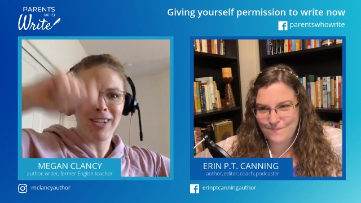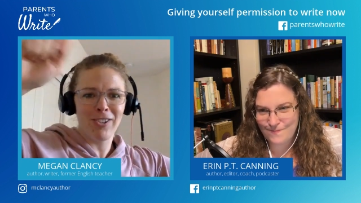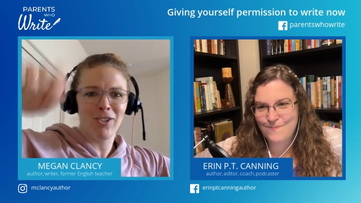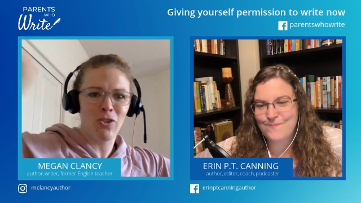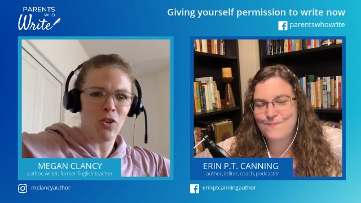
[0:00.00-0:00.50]
Speaker 1: that you
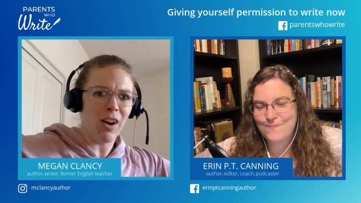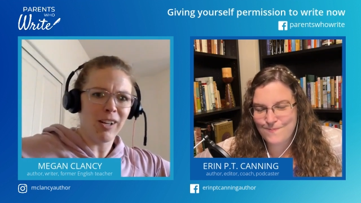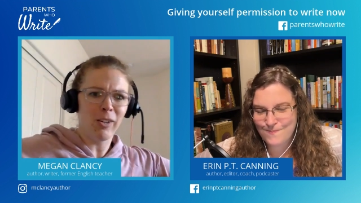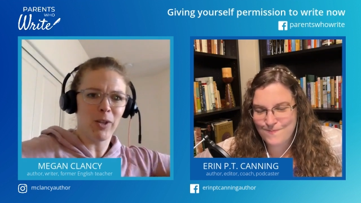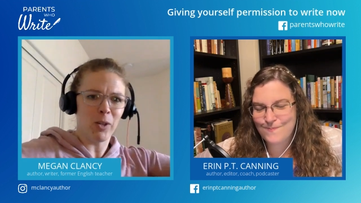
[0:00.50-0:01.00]
can just
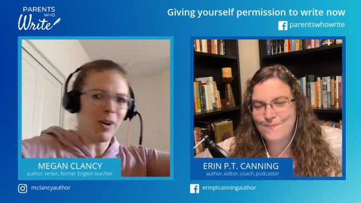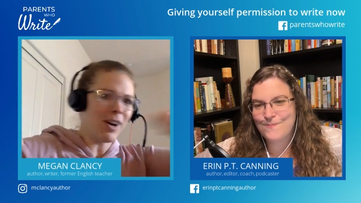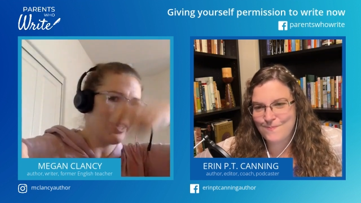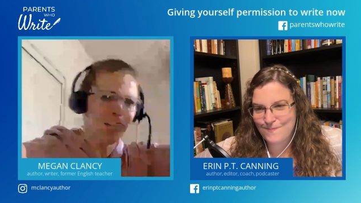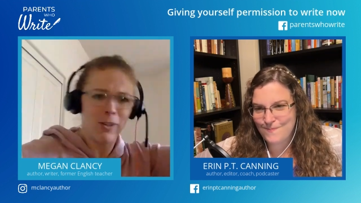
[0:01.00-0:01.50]
draw all over the
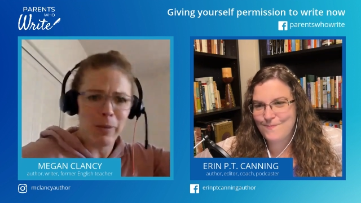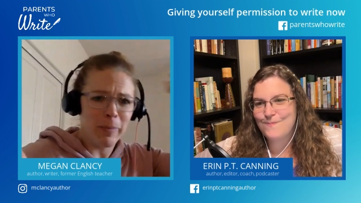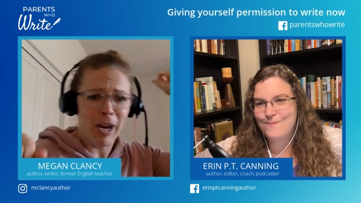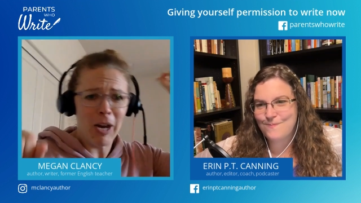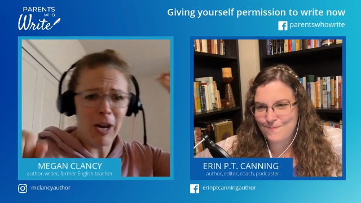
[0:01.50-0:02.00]
wall and then
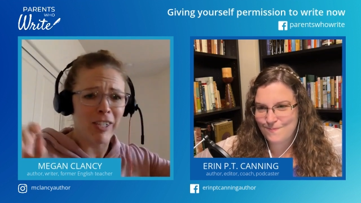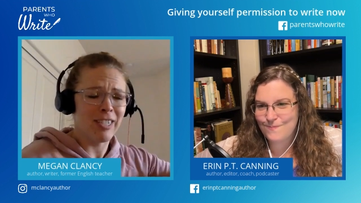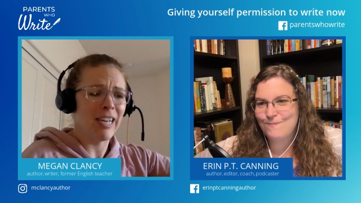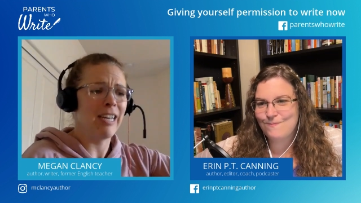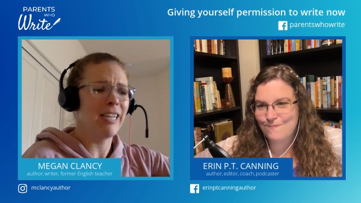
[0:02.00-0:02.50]
rip it off
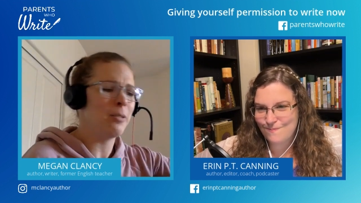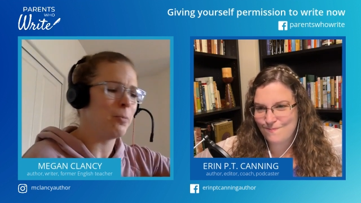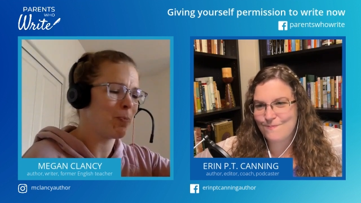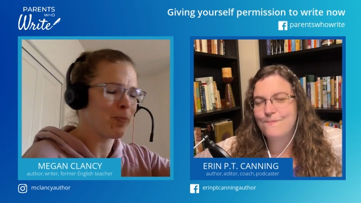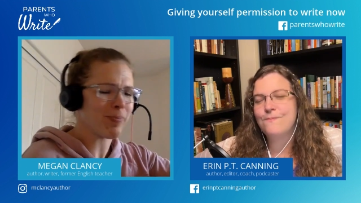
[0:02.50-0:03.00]
when you're
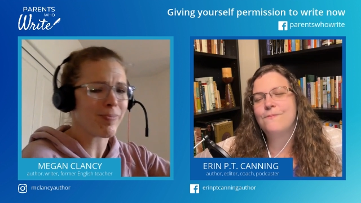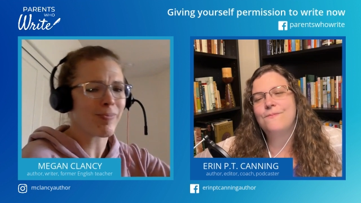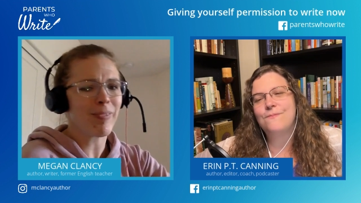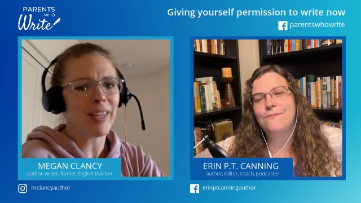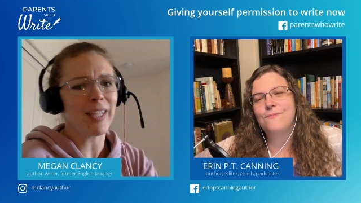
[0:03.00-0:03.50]
done.
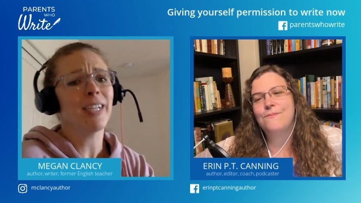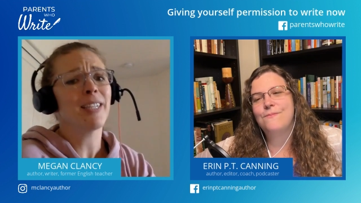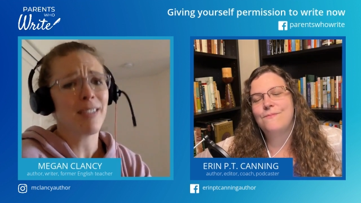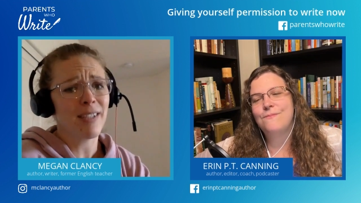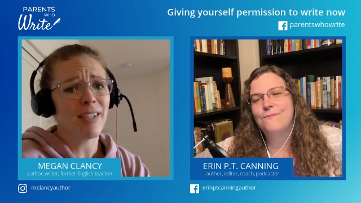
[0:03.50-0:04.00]
Mm.
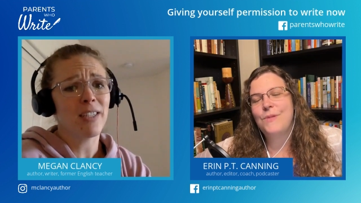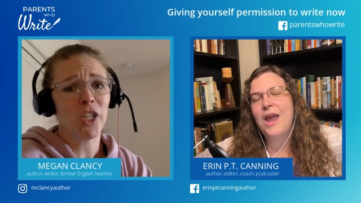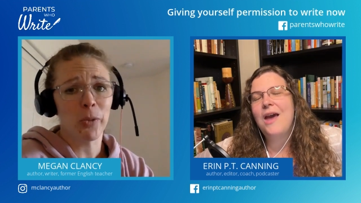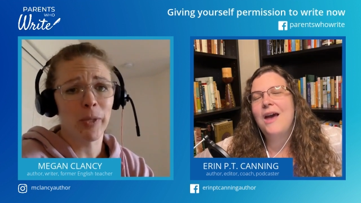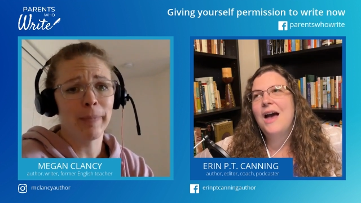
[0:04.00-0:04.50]
It's
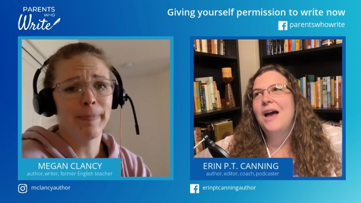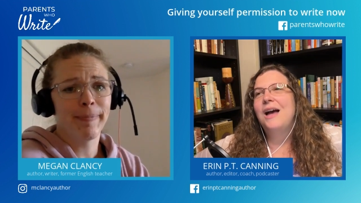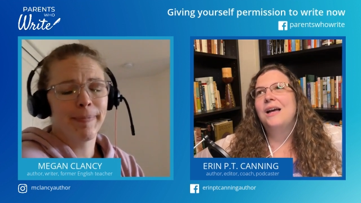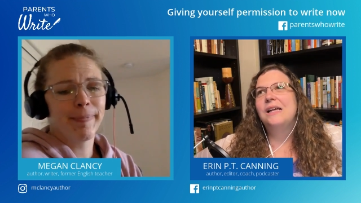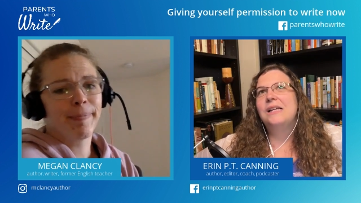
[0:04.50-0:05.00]
it's a good one.
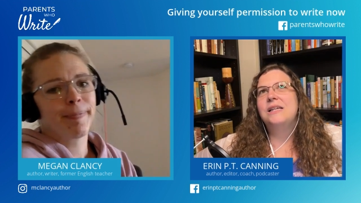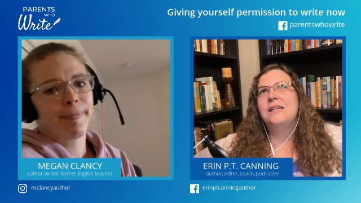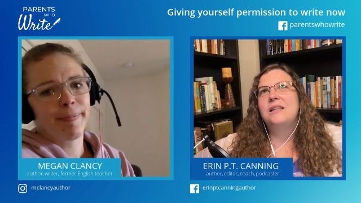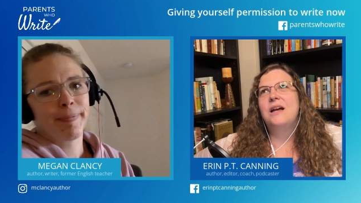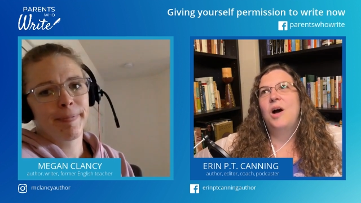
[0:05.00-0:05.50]

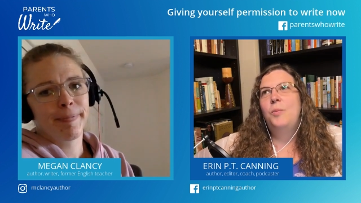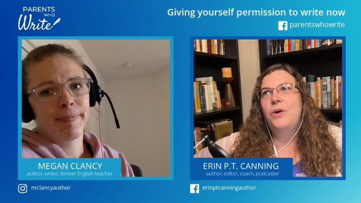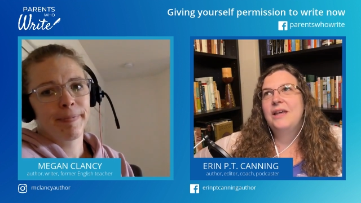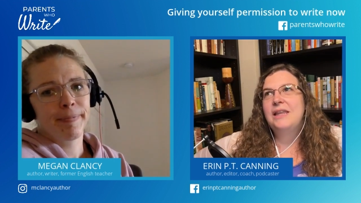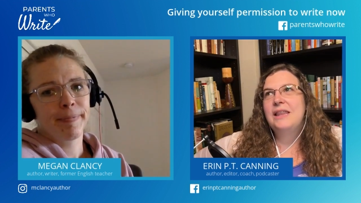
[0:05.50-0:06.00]
Speaker 2: A
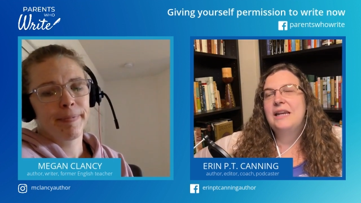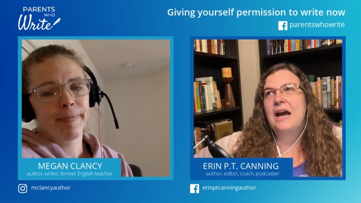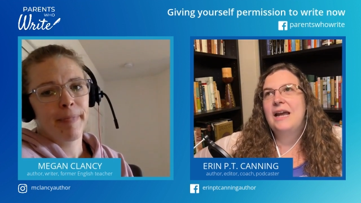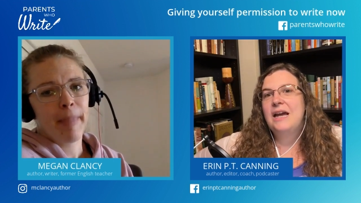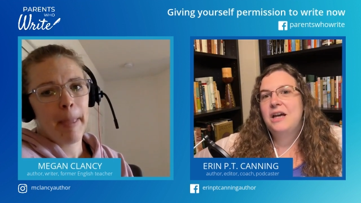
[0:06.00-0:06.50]
book that
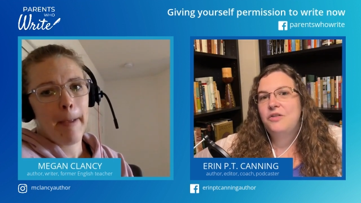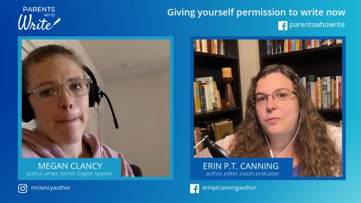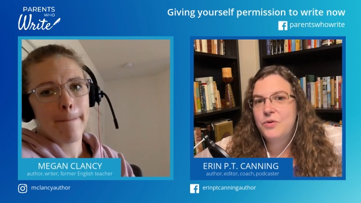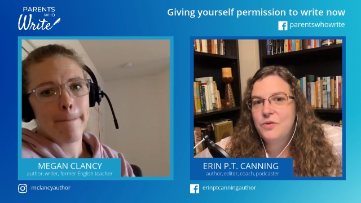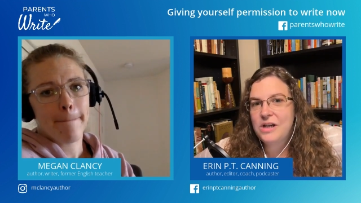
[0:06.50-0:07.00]
I
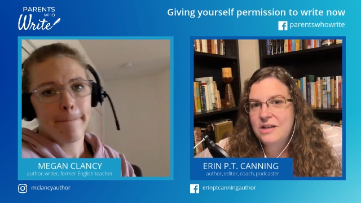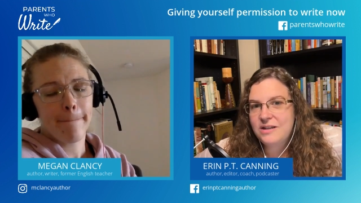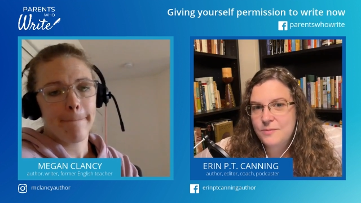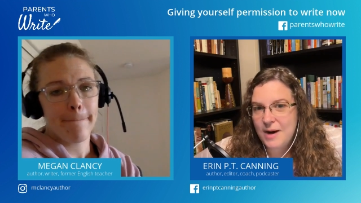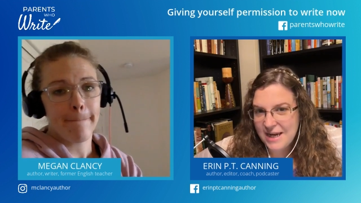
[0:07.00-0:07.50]
have been
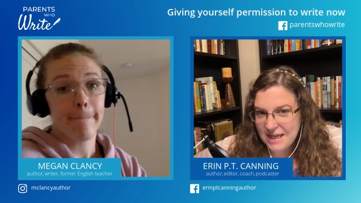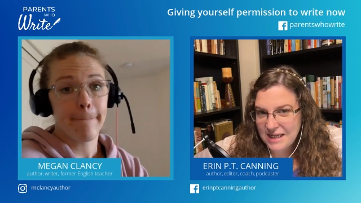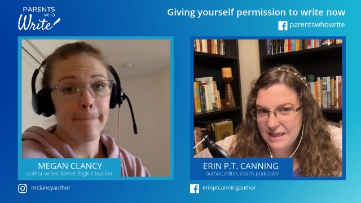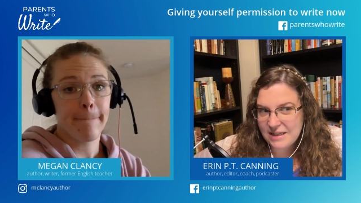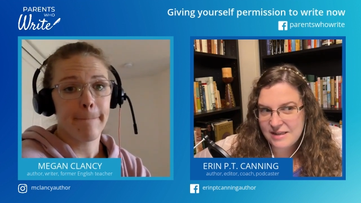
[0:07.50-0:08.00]
reading to my
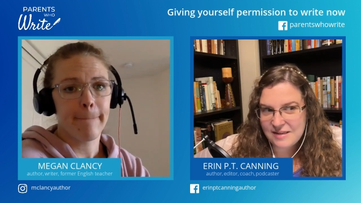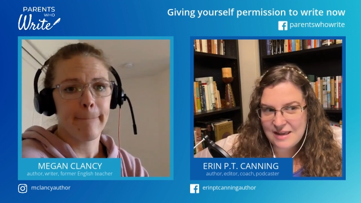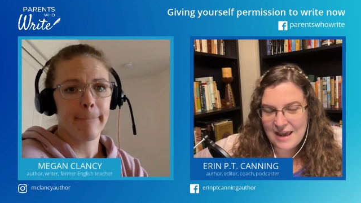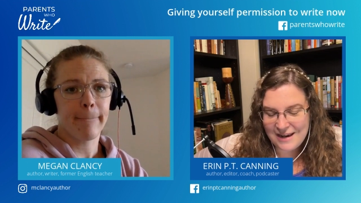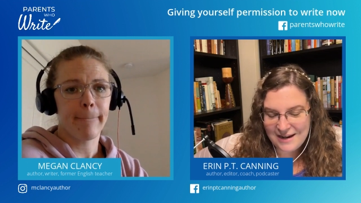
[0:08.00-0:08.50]

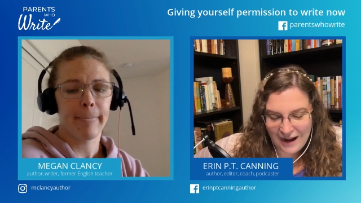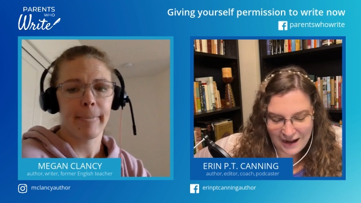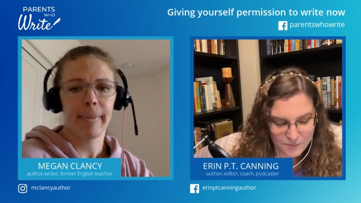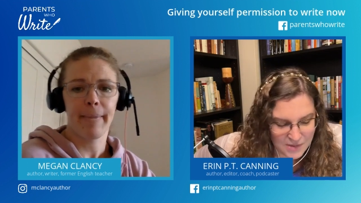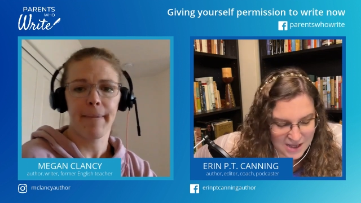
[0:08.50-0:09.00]
kids and
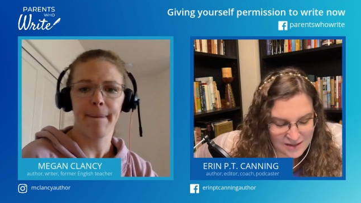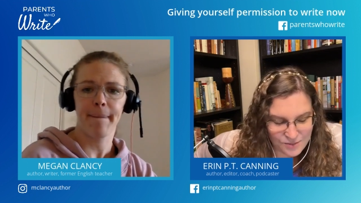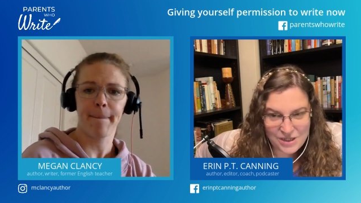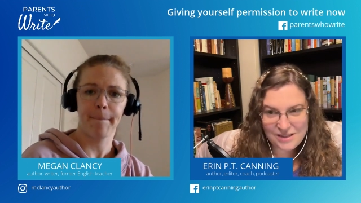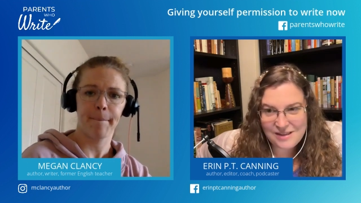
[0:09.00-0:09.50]
it makes
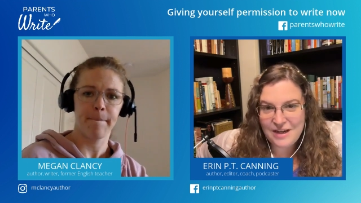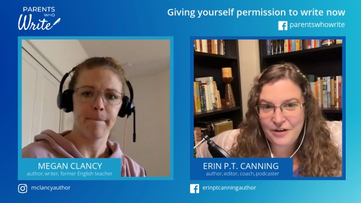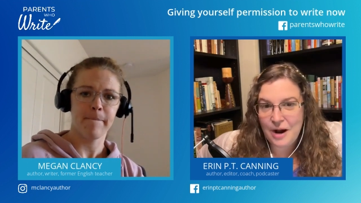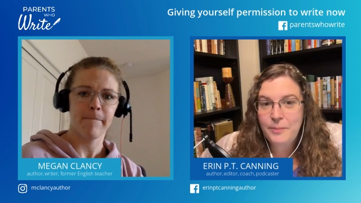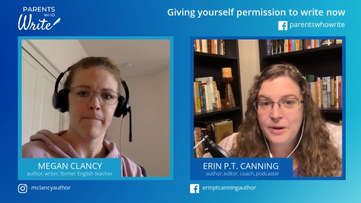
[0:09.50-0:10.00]
me
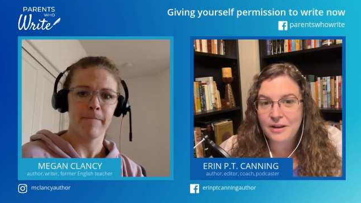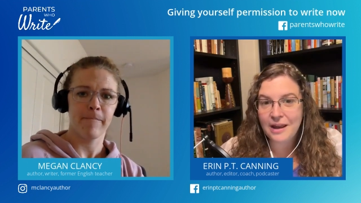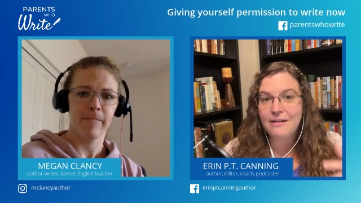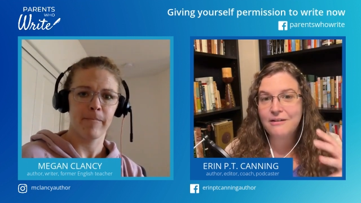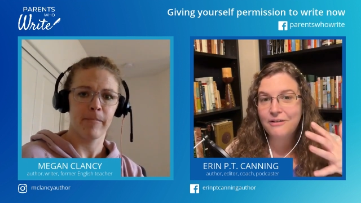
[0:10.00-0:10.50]
tear up and
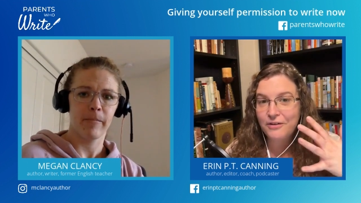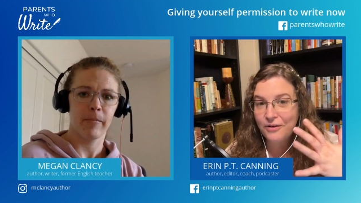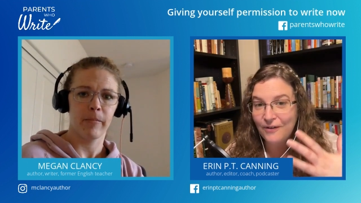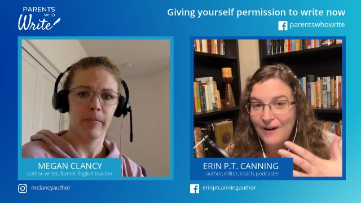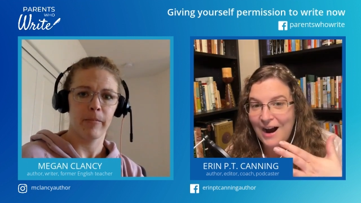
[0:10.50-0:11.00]
like
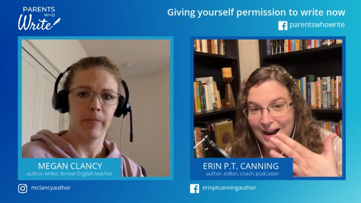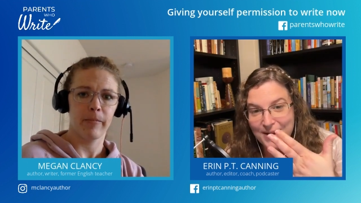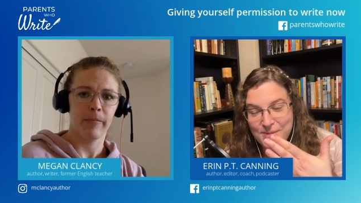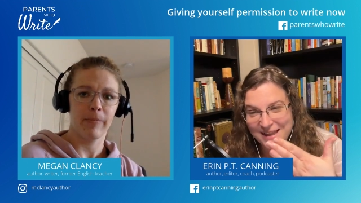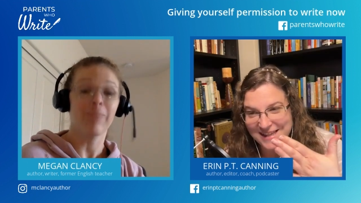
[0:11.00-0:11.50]

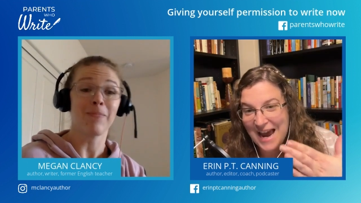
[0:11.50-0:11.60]
cry by